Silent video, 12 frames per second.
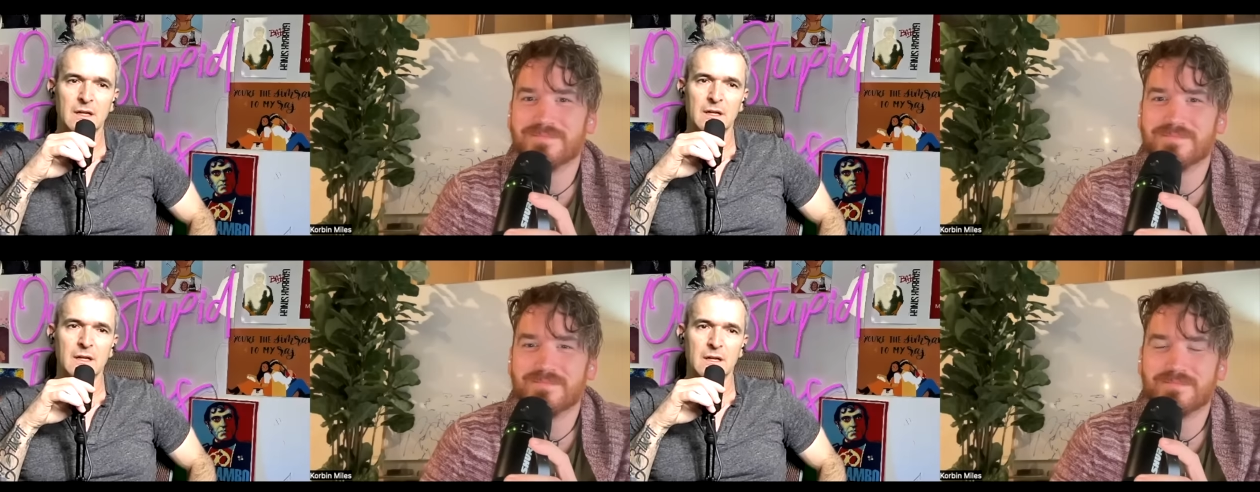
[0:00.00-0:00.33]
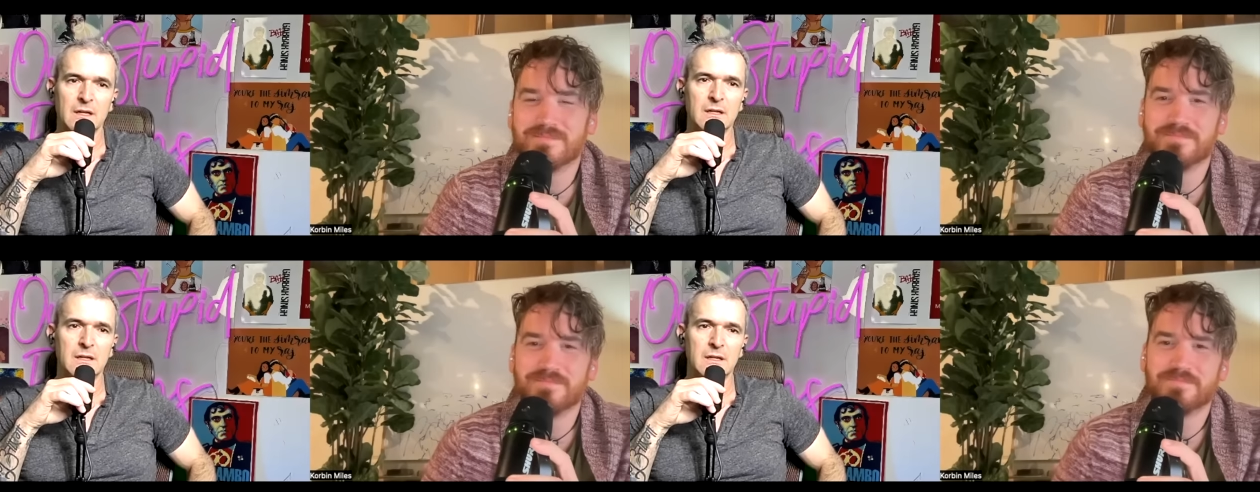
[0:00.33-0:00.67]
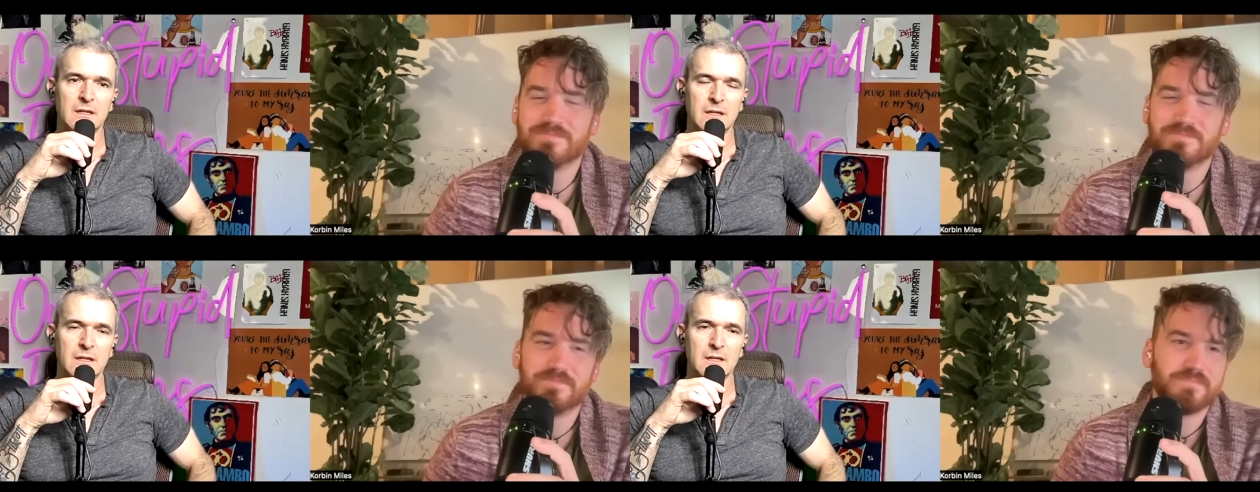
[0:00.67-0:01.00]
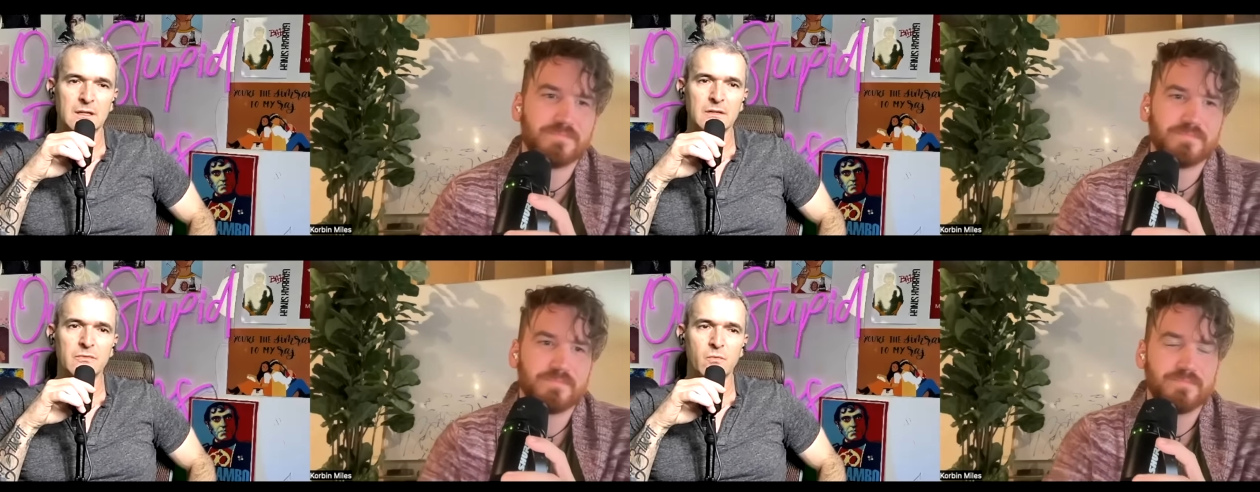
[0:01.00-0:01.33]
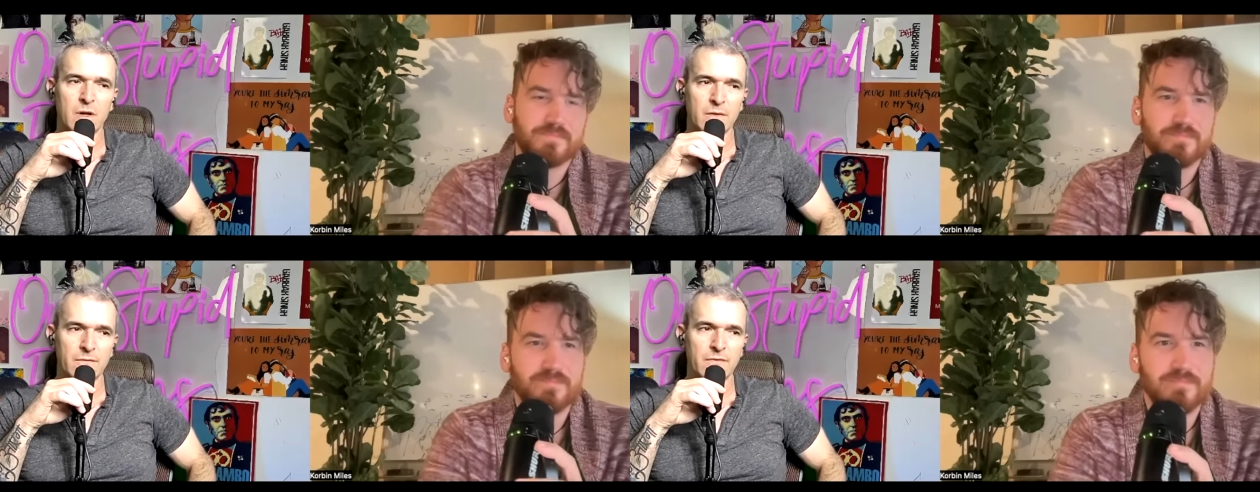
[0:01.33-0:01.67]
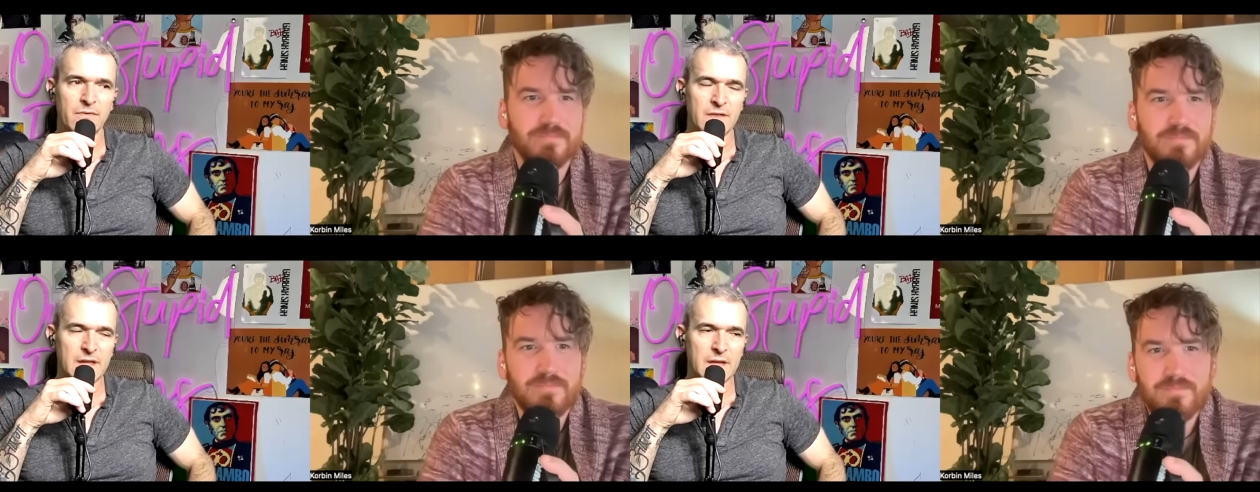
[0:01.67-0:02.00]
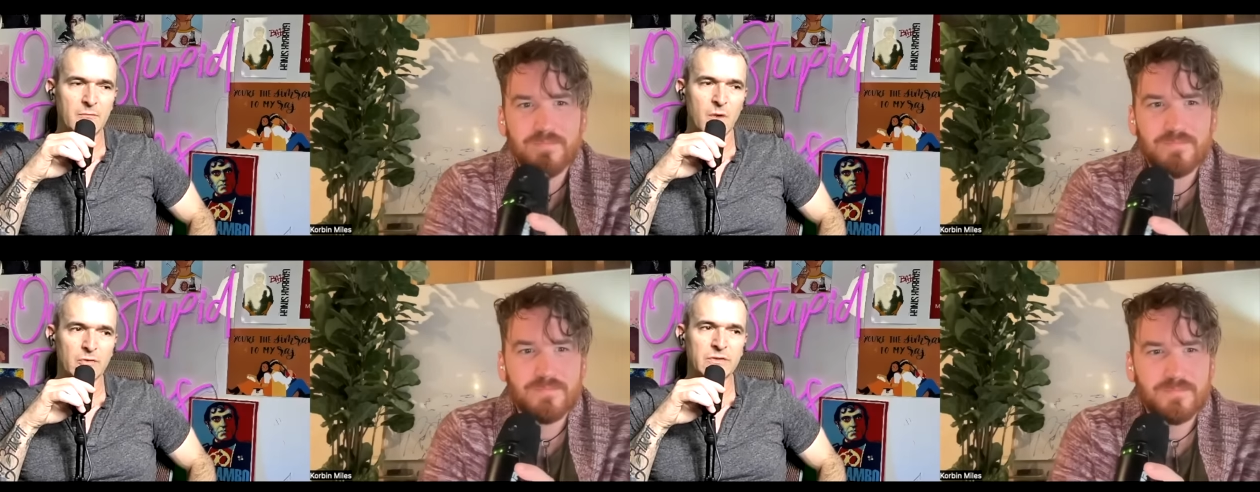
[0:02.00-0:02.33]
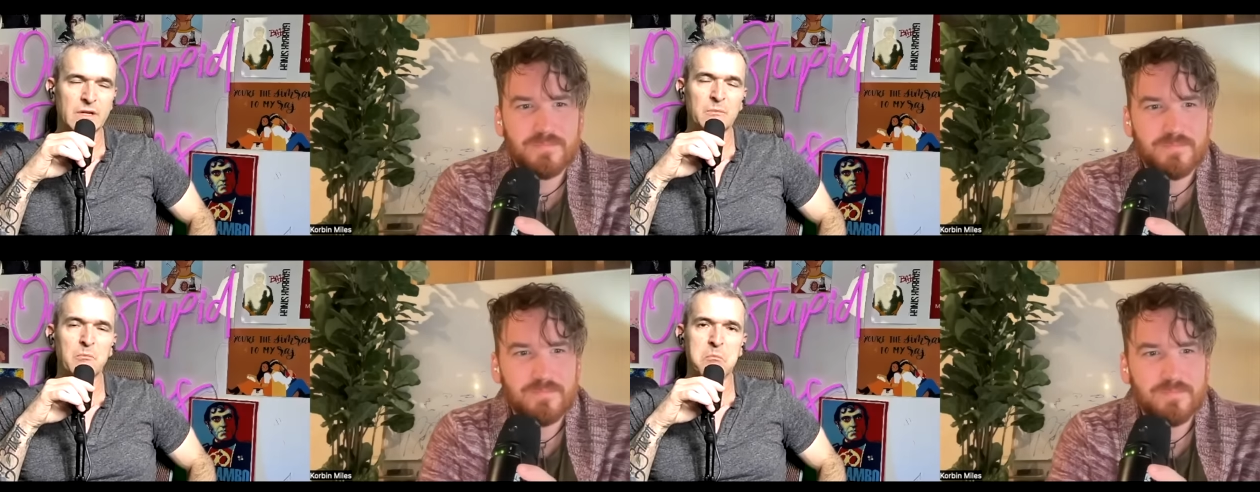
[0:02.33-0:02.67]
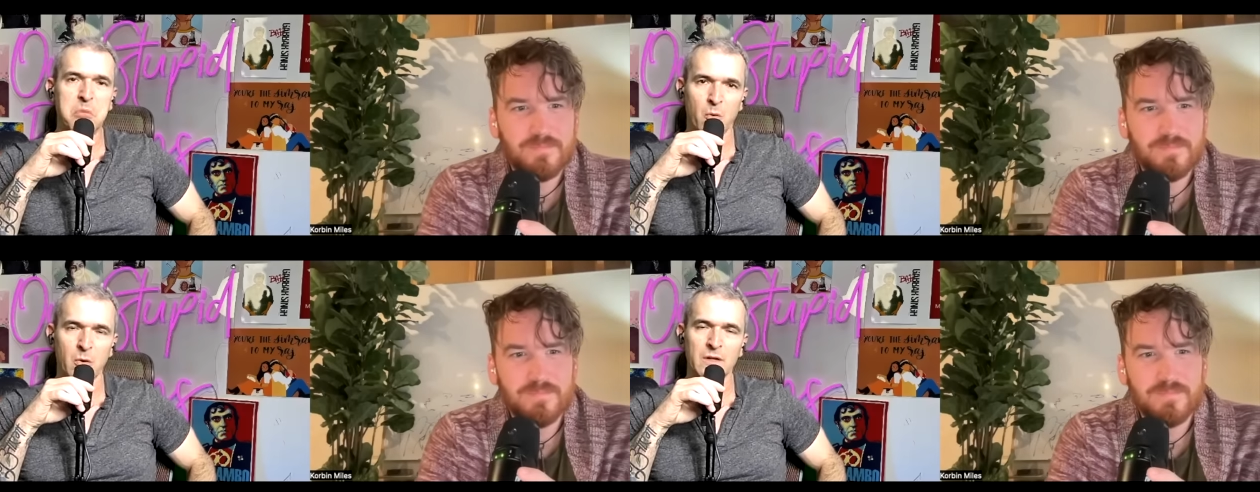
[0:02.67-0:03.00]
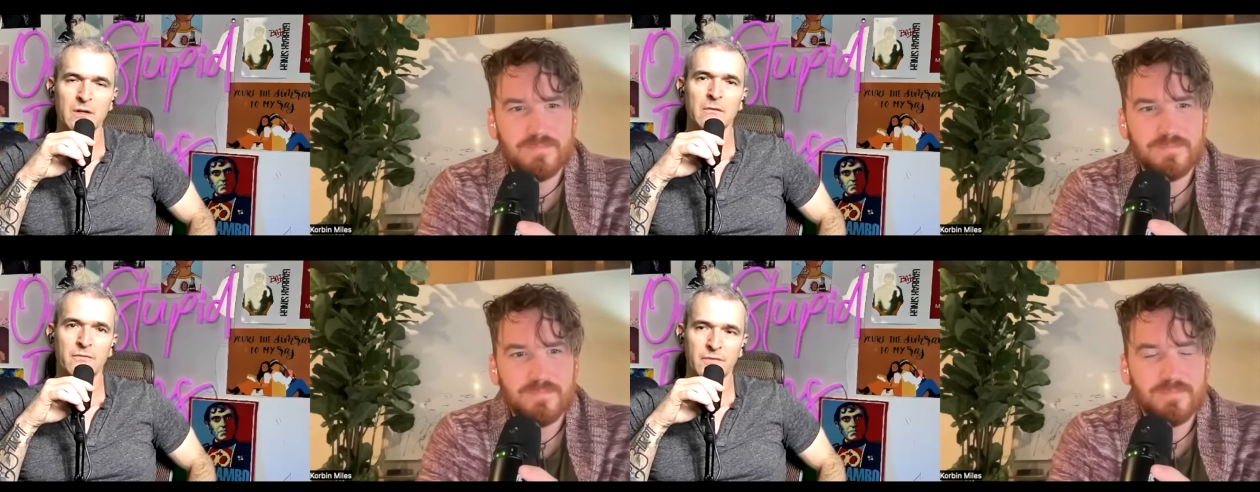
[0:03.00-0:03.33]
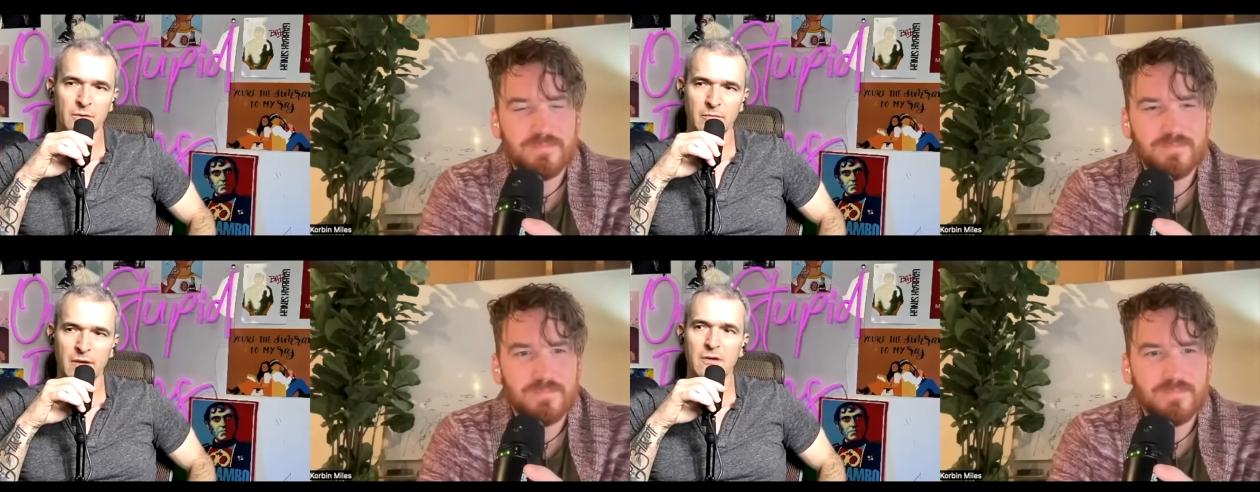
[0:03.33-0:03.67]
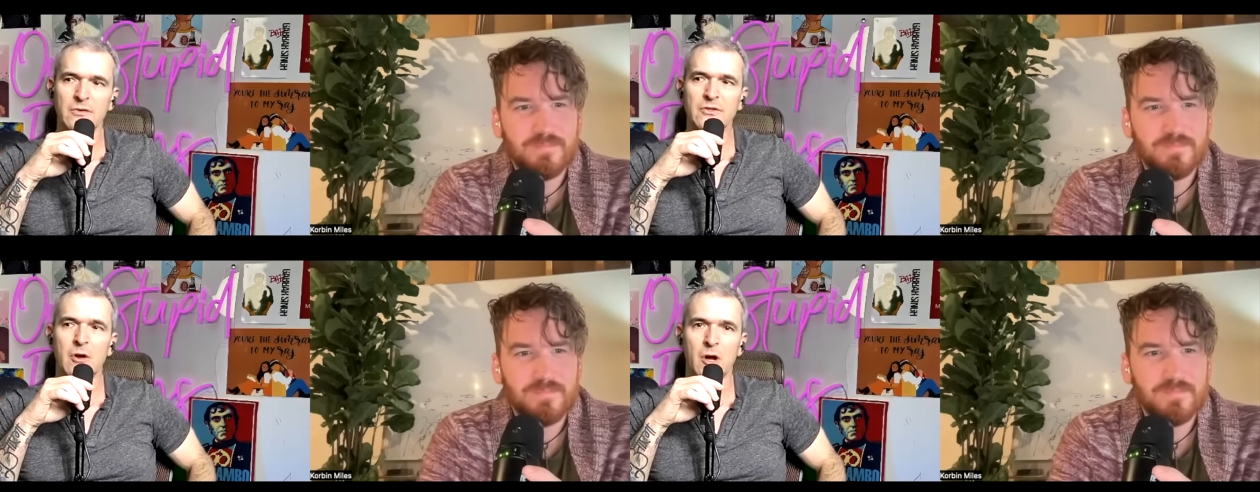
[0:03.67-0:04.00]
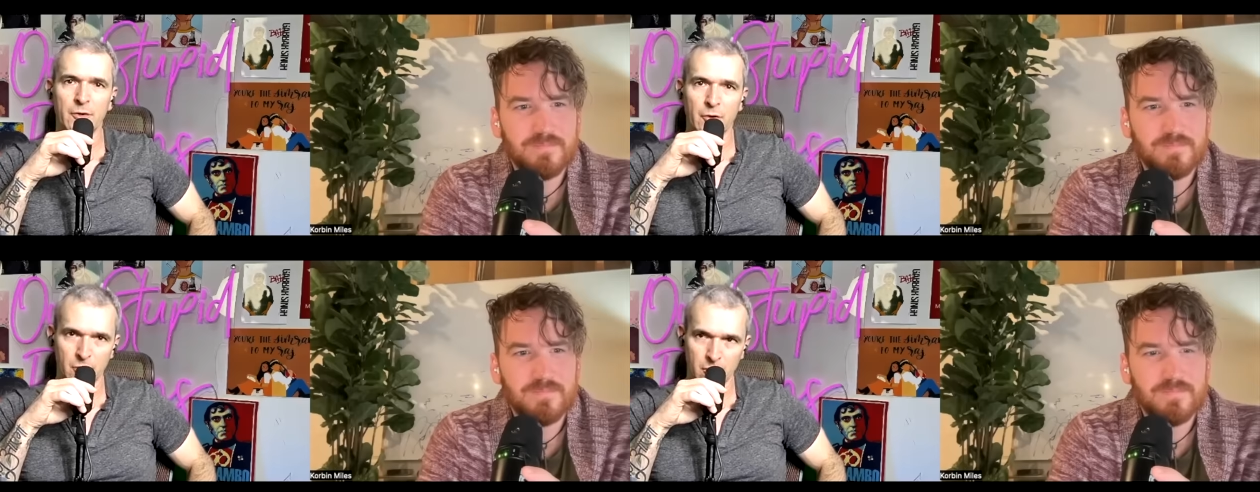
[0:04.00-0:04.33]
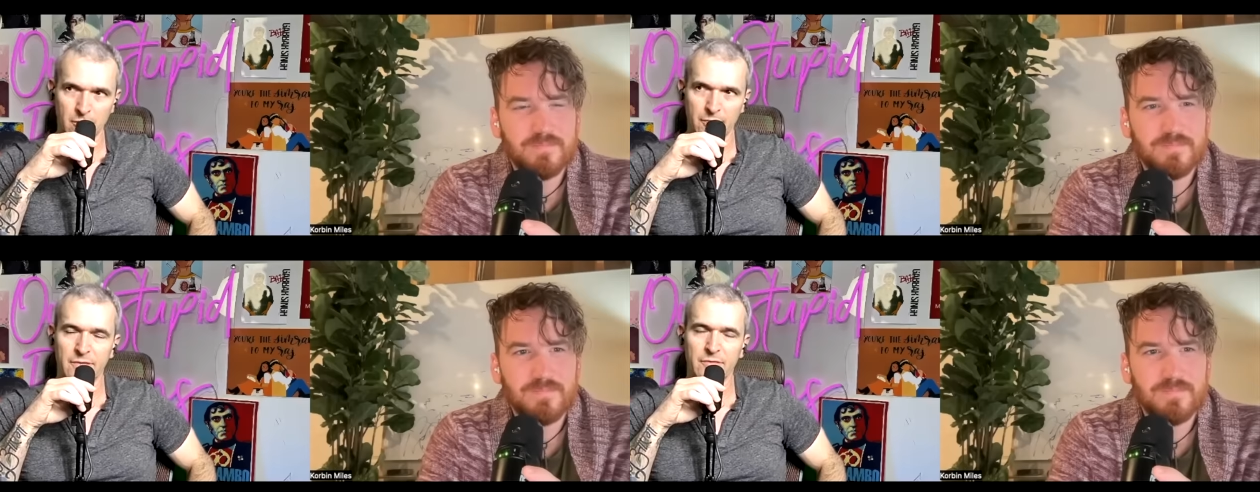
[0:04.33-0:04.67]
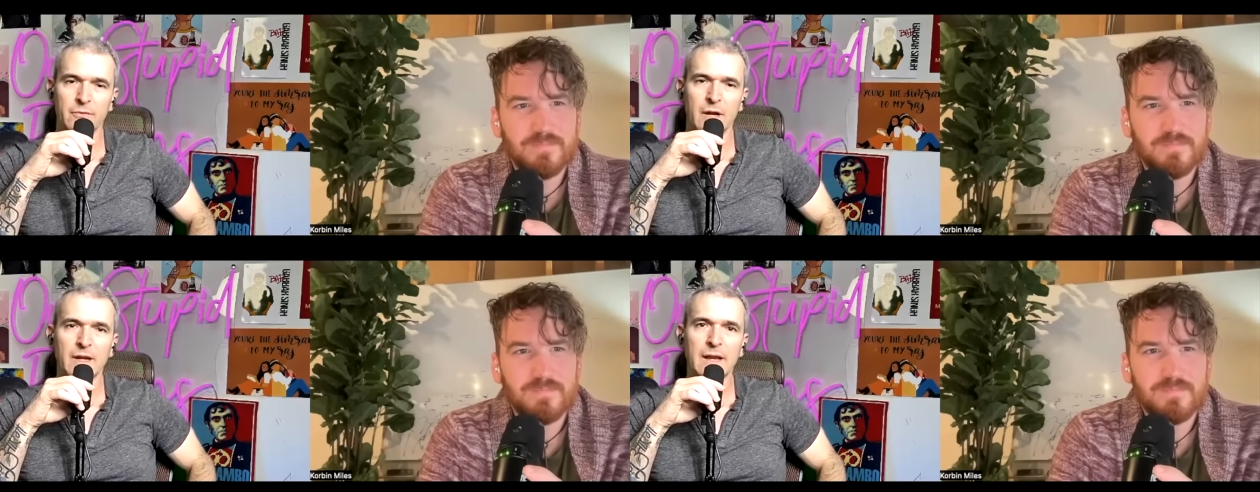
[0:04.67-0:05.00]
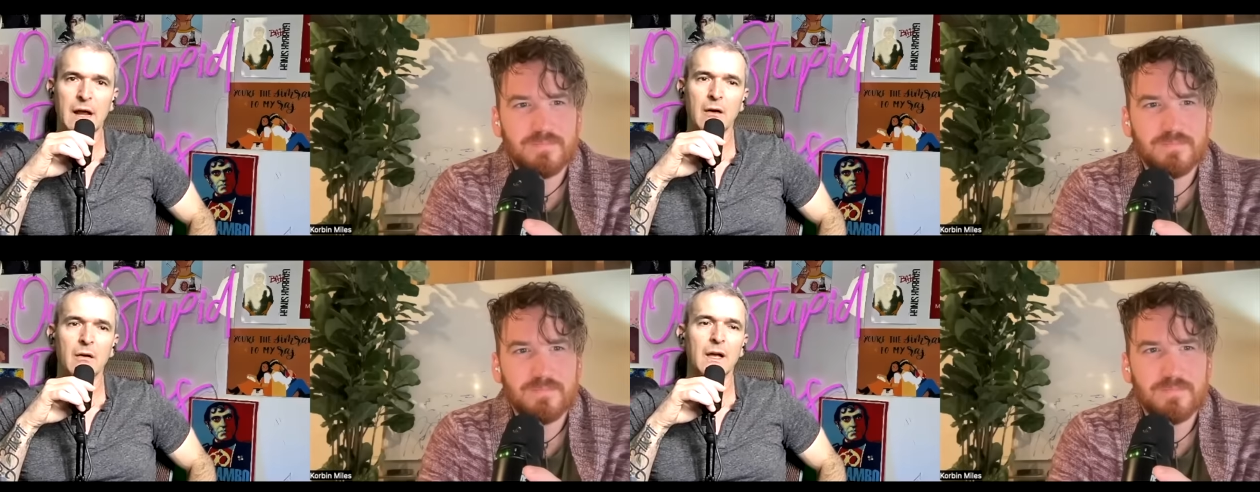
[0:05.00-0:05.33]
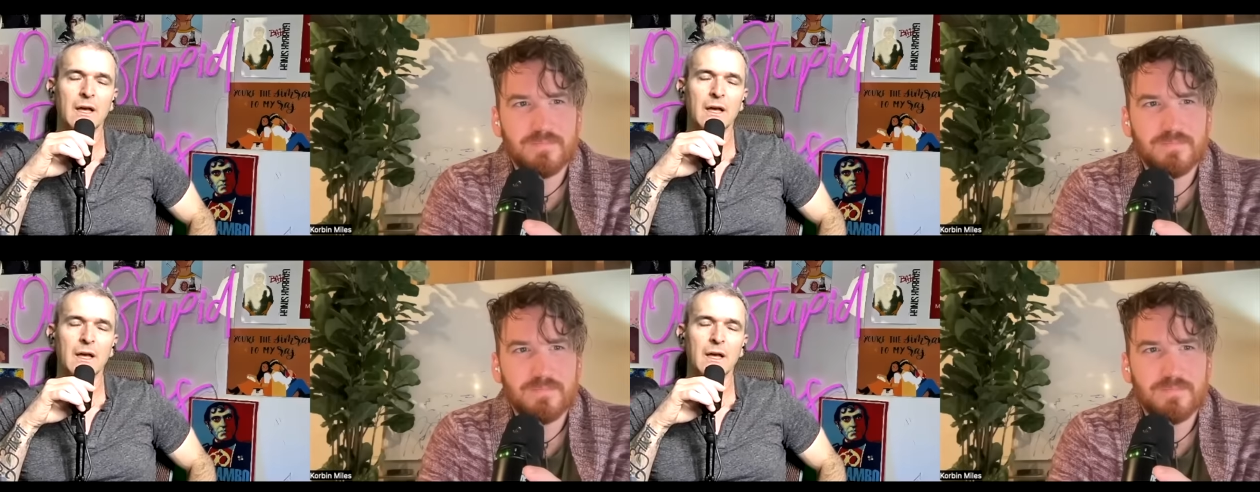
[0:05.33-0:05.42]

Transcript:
Speaker 1: he is one of the most important filmmakers on earth right now.